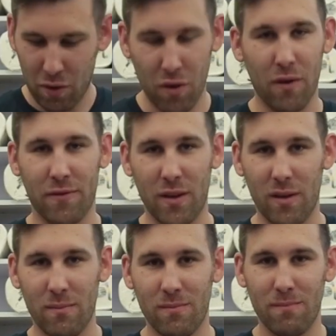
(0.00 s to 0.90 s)
don't know if
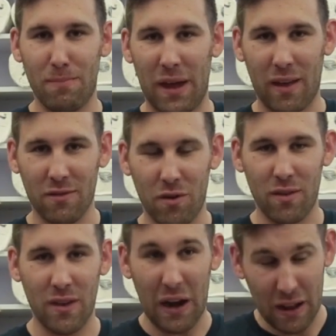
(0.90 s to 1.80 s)
the baking soda
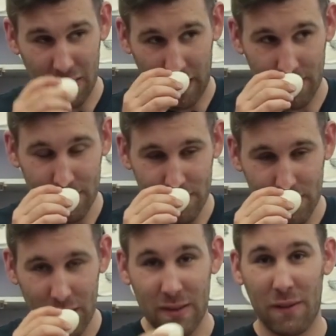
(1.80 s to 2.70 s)
did anything.
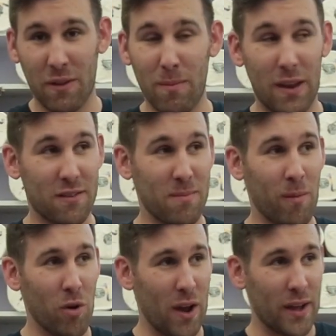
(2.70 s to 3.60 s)
It definitely made it smell
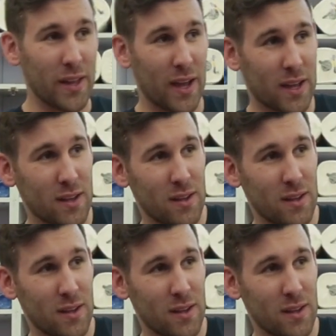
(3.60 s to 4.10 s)
more egg-like.